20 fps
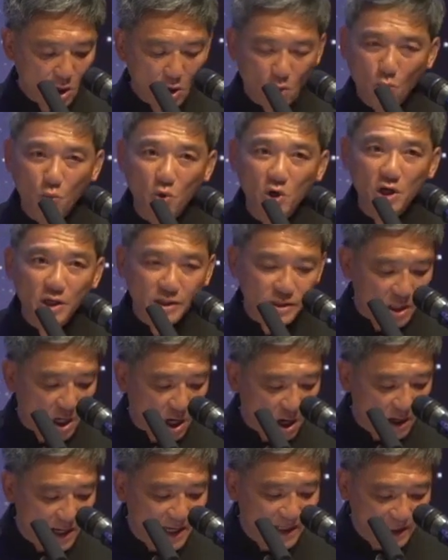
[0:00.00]
Words
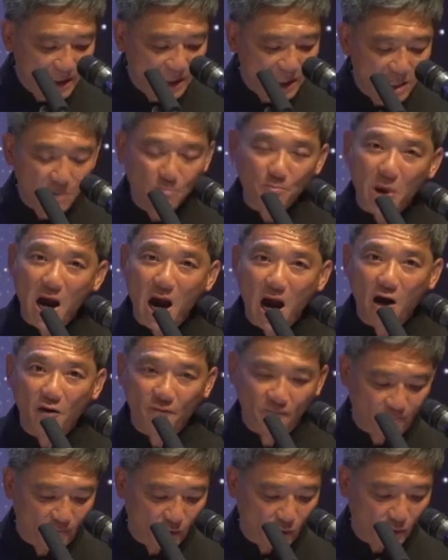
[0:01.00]
are indeed
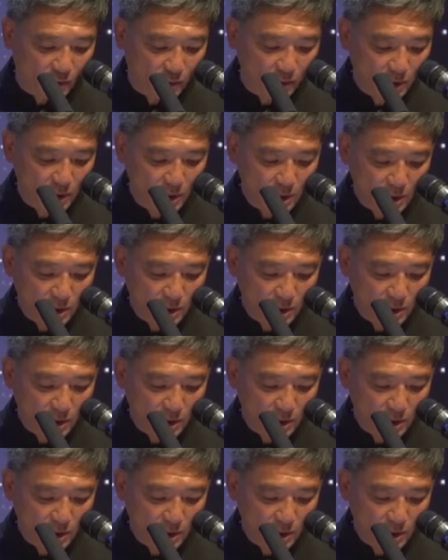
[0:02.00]
powerful,